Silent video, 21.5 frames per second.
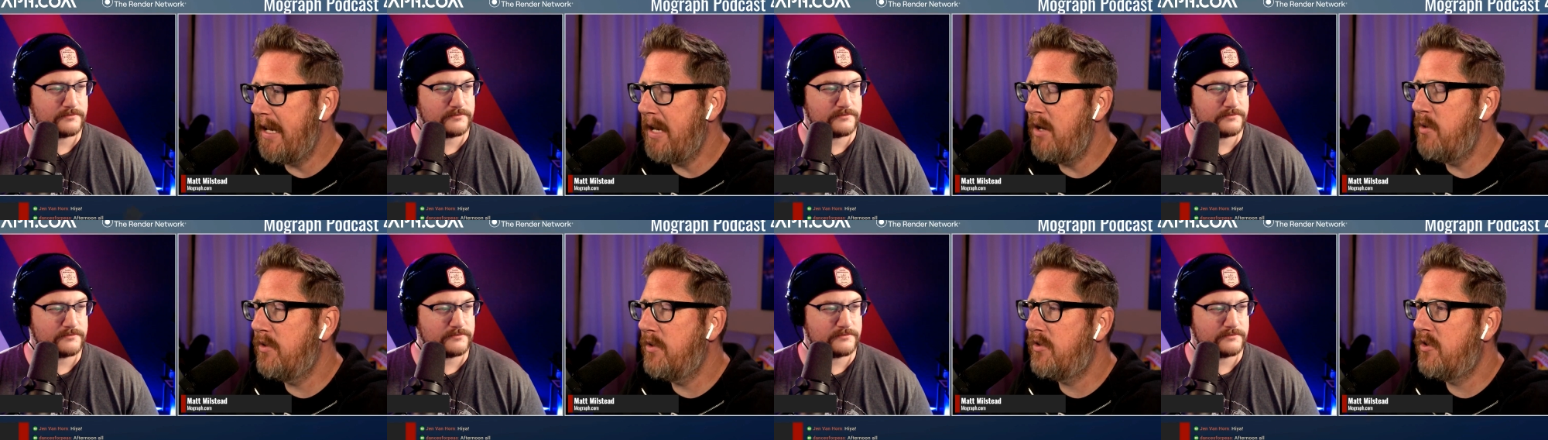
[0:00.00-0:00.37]

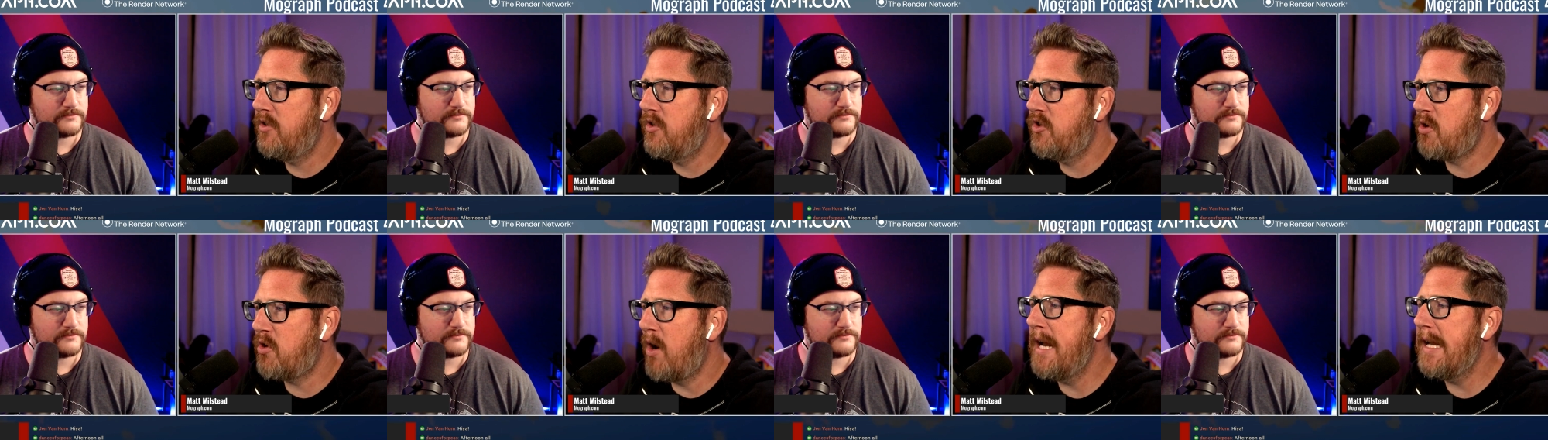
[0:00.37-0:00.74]
Speaker 1: He was
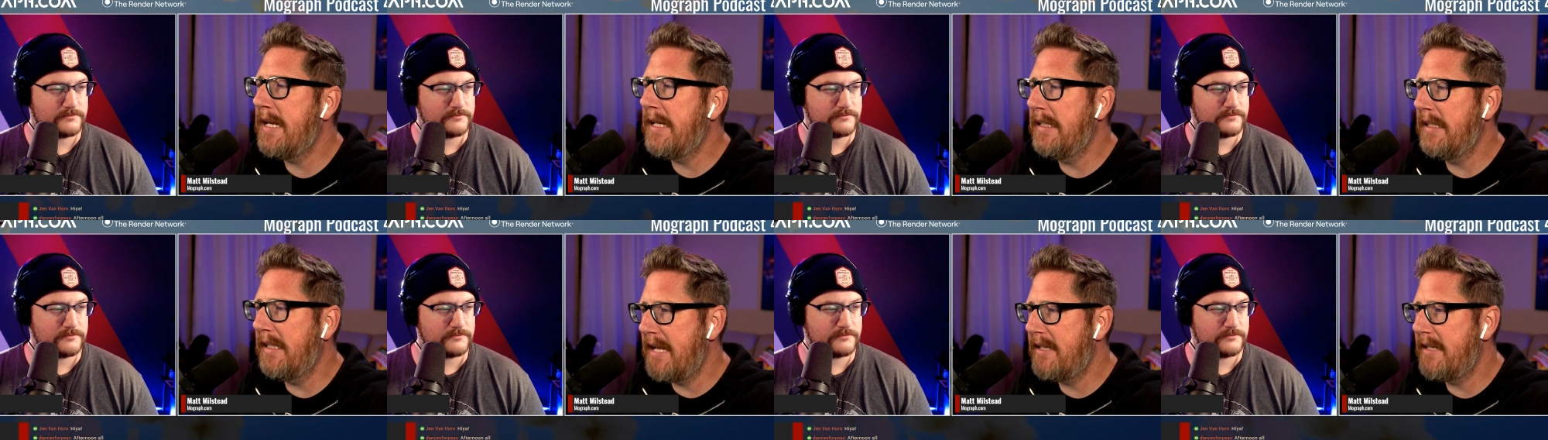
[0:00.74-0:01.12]

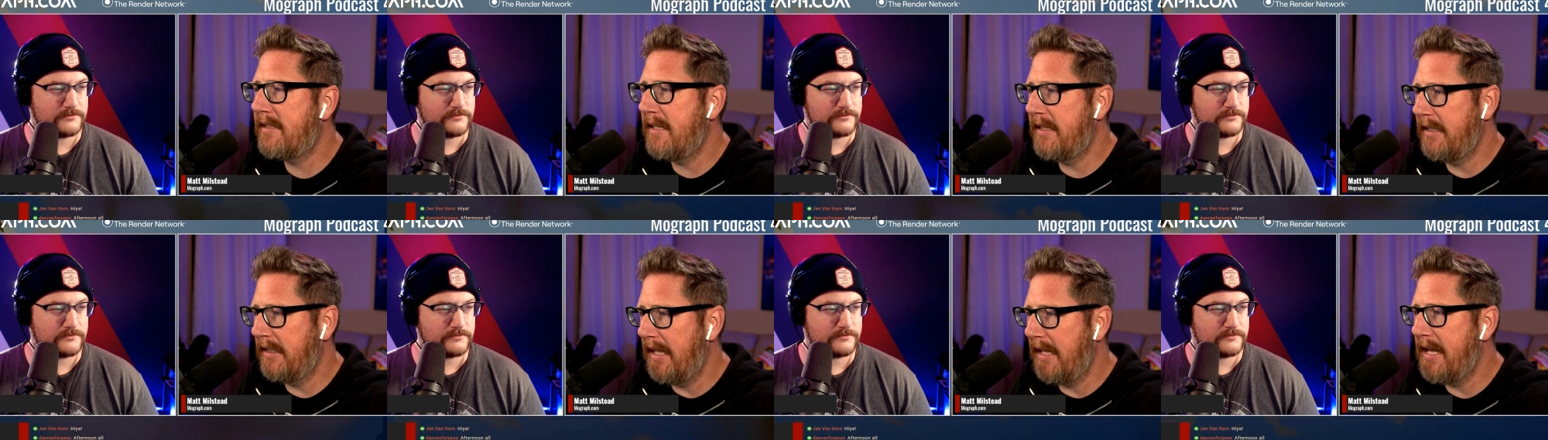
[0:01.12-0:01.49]
trying less
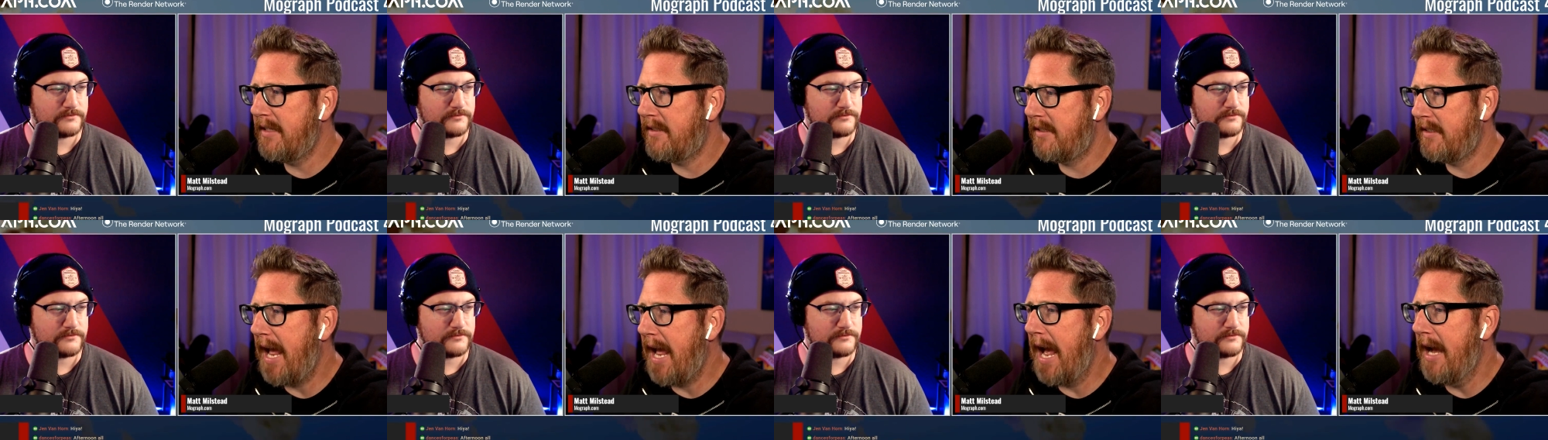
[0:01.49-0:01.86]
and
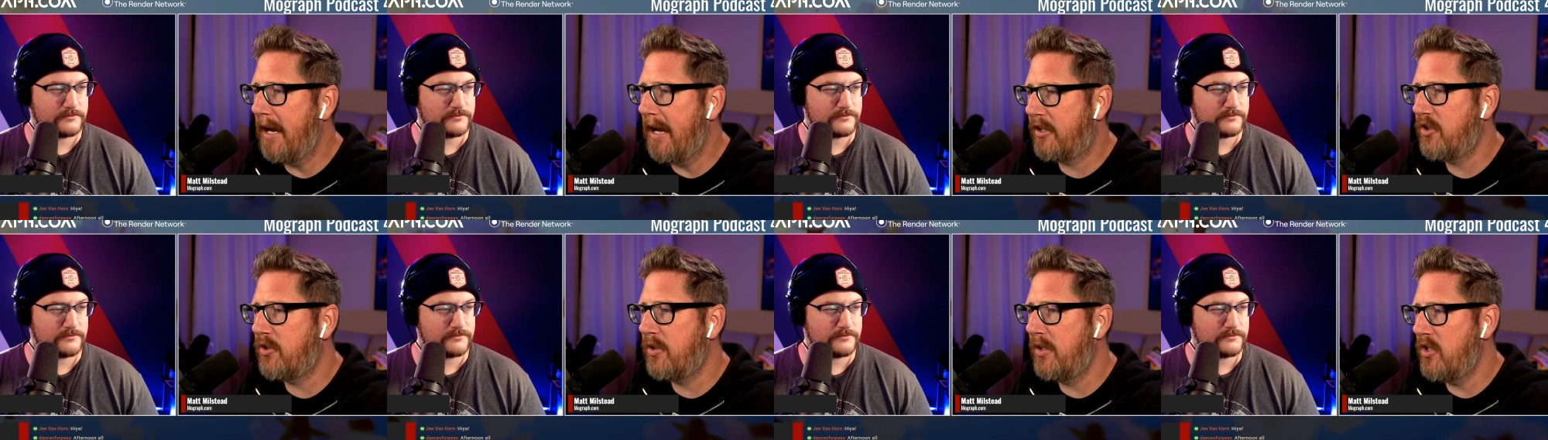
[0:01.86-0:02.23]
less to
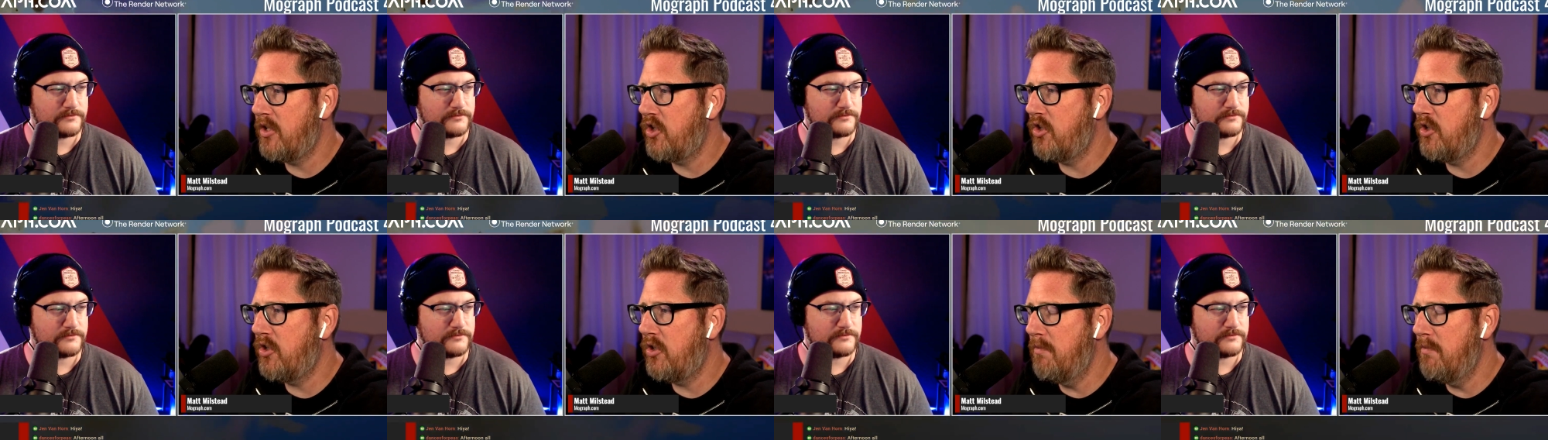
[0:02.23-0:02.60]
actually
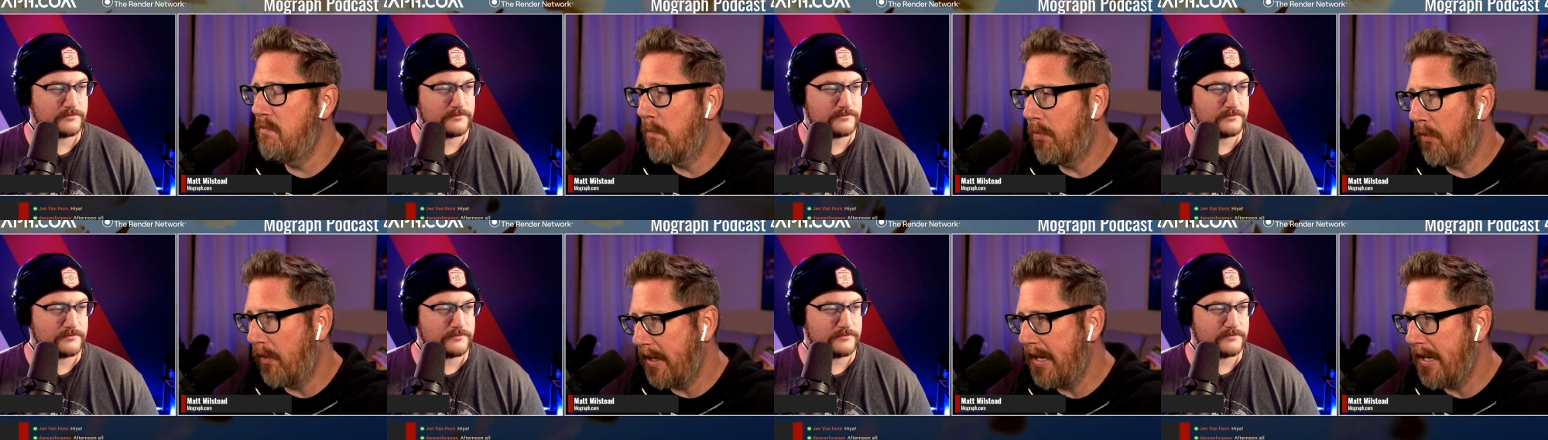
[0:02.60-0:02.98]

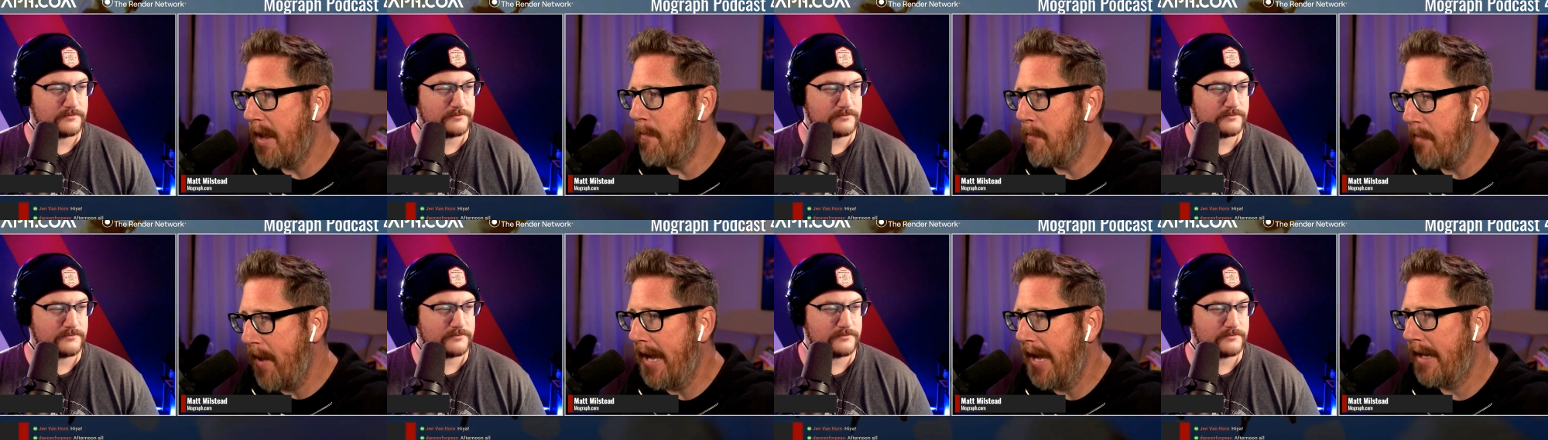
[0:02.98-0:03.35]
bring
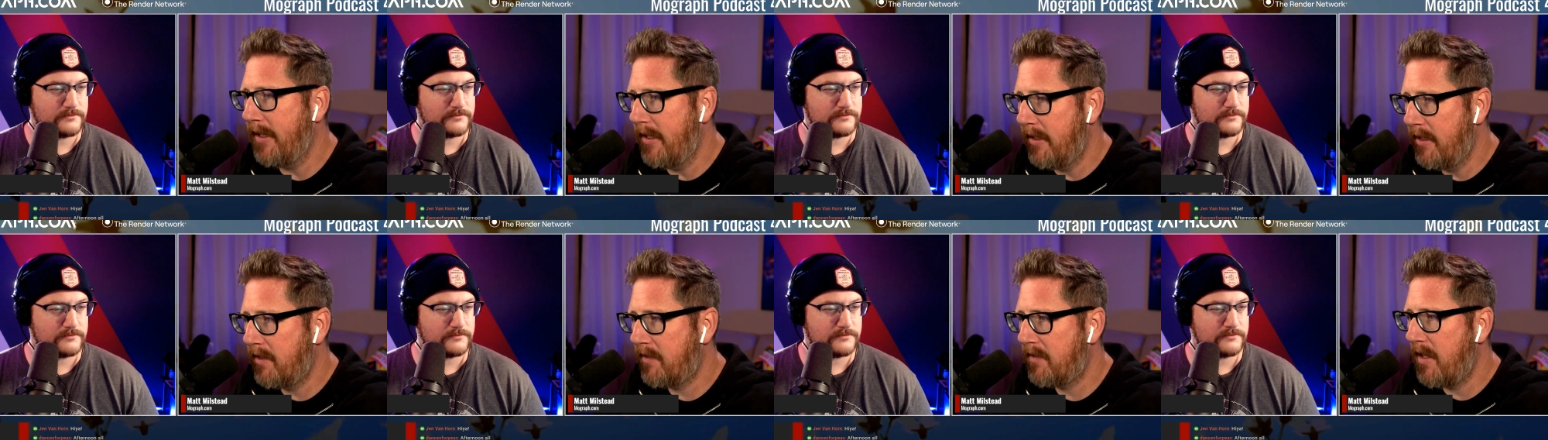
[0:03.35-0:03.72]
it back
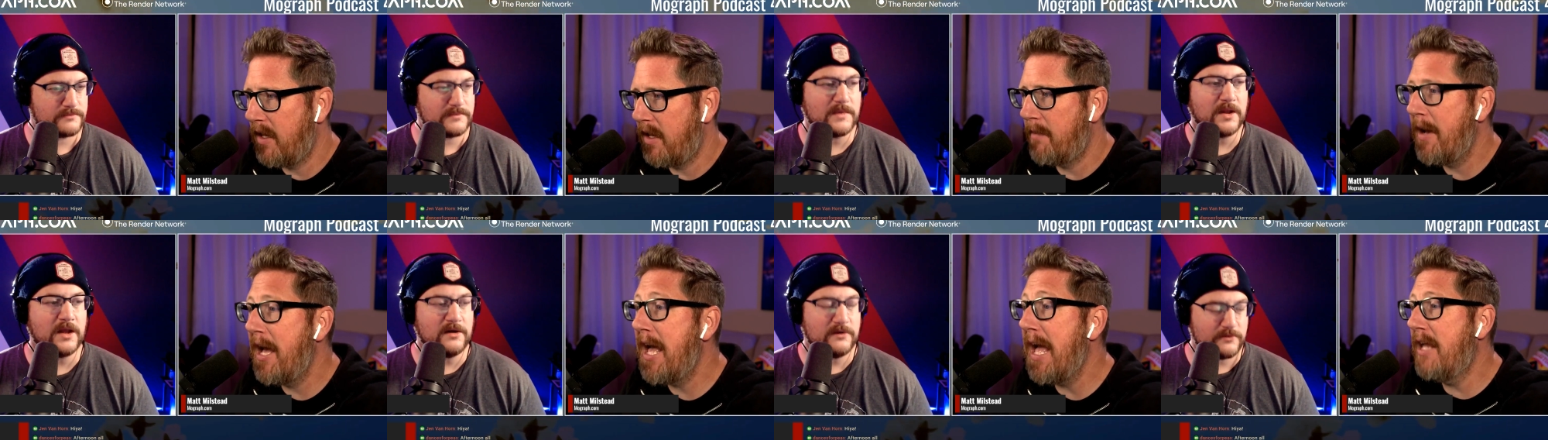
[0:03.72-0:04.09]
into
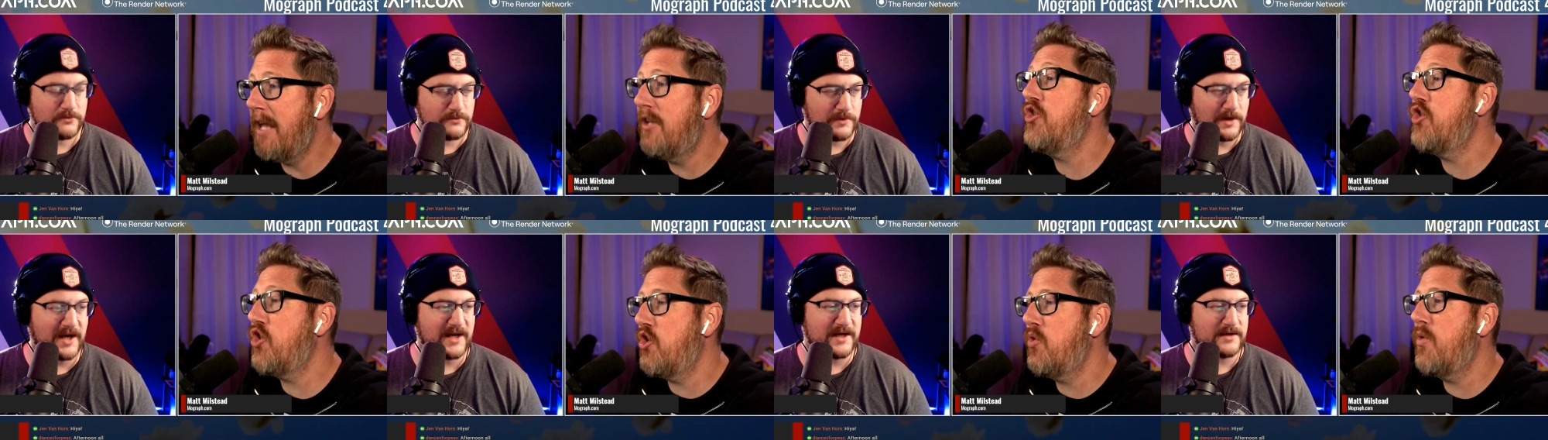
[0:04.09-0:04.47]
cinema
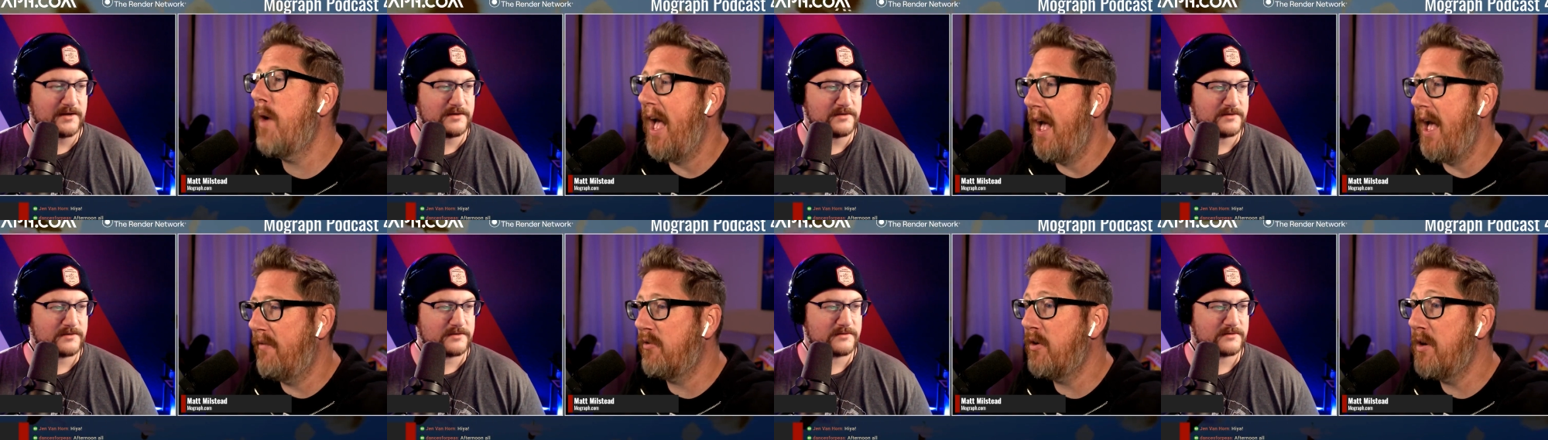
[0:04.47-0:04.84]
and right. do
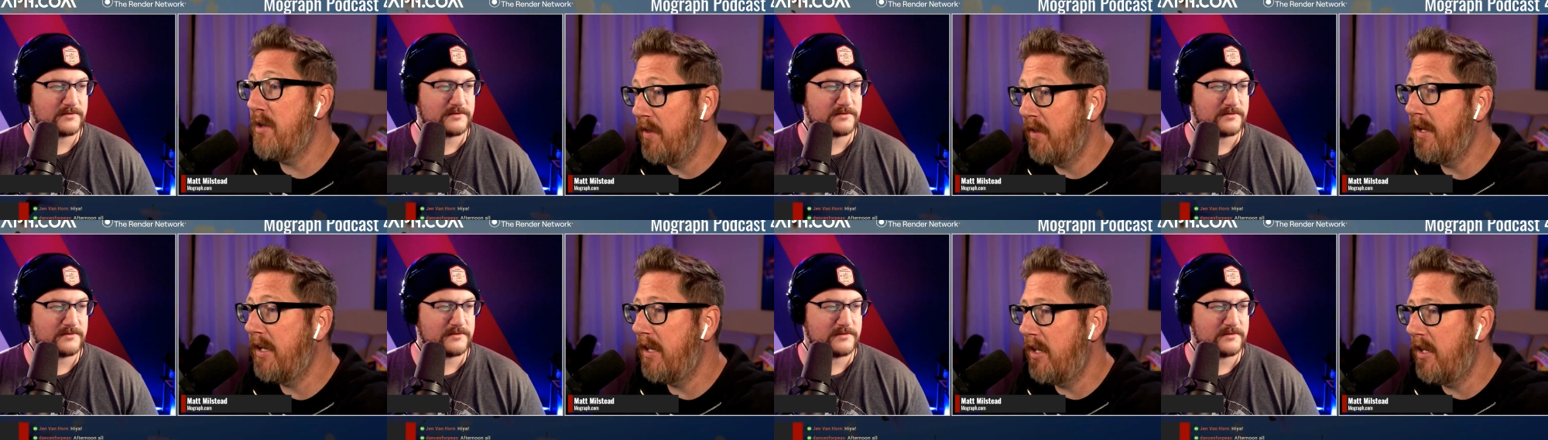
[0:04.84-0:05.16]
everything in